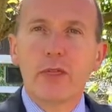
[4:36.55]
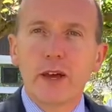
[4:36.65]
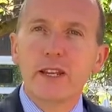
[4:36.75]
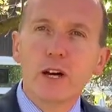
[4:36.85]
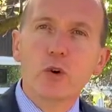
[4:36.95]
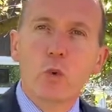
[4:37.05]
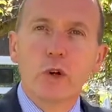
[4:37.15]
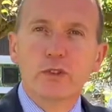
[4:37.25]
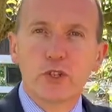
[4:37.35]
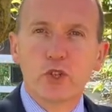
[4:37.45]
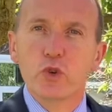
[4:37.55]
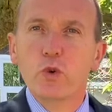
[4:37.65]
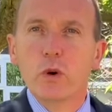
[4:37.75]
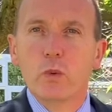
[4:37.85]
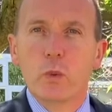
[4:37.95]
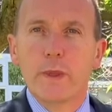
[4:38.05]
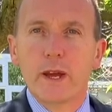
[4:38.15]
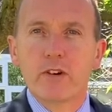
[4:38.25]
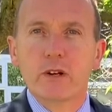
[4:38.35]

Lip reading: They know what to do when they're